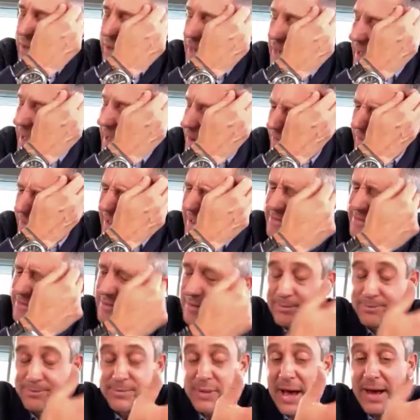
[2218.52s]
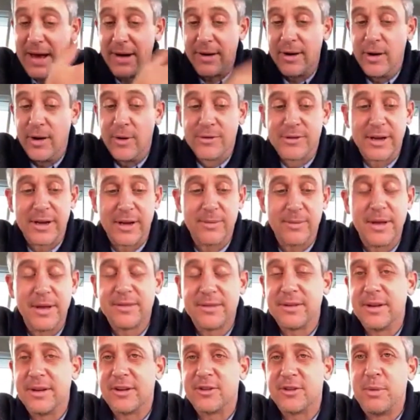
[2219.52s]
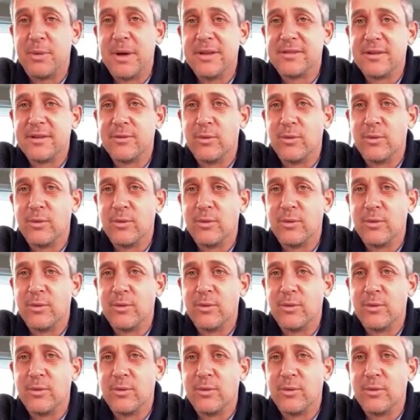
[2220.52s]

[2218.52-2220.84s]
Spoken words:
don't know. It's an expensive